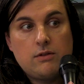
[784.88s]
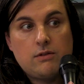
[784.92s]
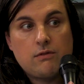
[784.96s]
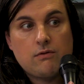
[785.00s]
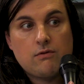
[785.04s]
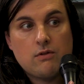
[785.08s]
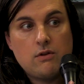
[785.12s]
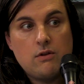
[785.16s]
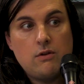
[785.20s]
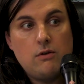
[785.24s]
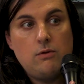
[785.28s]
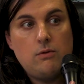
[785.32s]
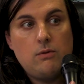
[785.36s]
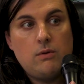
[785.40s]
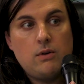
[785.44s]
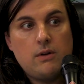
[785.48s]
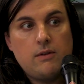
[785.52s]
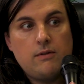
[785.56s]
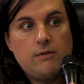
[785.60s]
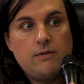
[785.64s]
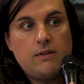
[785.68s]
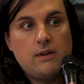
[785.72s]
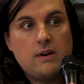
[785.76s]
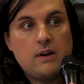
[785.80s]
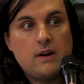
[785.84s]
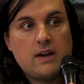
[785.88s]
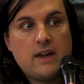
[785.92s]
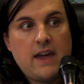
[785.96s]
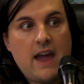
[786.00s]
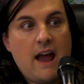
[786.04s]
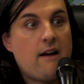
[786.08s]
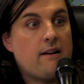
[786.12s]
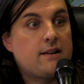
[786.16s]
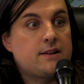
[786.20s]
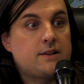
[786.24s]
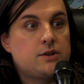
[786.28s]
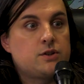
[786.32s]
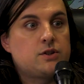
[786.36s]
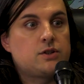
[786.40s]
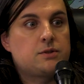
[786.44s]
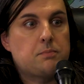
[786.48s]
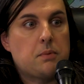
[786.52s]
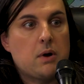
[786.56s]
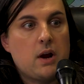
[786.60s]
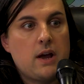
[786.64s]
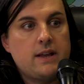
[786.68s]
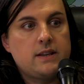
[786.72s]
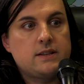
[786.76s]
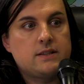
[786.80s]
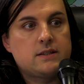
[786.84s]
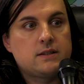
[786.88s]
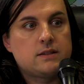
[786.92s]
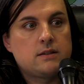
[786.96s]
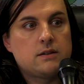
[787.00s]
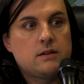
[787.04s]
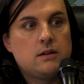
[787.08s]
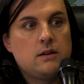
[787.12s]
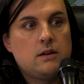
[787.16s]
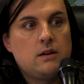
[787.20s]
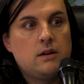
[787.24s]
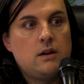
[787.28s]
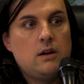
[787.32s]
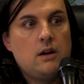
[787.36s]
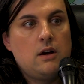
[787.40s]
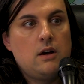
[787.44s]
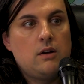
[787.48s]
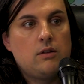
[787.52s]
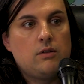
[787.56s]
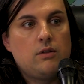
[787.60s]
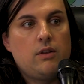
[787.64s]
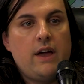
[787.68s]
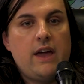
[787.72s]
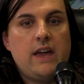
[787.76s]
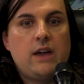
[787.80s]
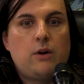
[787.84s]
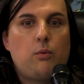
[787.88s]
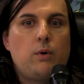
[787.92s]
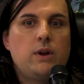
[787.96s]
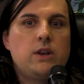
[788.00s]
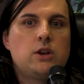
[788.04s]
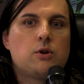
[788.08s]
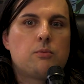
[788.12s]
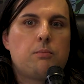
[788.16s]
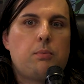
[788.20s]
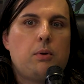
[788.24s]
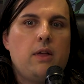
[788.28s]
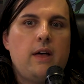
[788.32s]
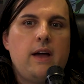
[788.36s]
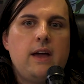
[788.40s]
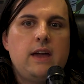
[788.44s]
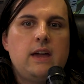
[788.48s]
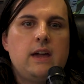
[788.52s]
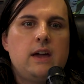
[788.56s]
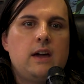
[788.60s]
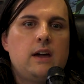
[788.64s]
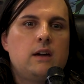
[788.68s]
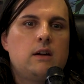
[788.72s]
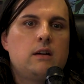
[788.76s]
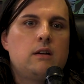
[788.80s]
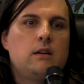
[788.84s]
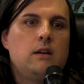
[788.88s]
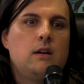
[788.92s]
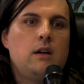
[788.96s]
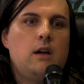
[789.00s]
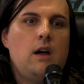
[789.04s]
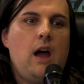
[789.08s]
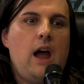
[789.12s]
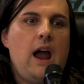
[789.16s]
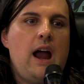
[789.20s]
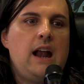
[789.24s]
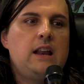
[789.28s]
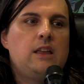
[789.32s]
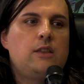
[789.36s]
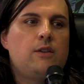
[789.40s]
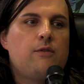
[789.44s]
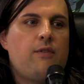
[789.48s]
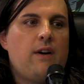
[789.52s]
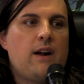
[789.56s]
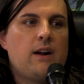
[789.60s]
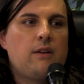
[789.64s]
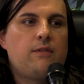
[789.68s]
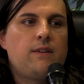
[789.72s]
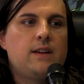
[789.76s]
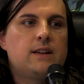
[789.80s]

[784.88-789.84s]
through the character sprites. Like when you're playing any of the Final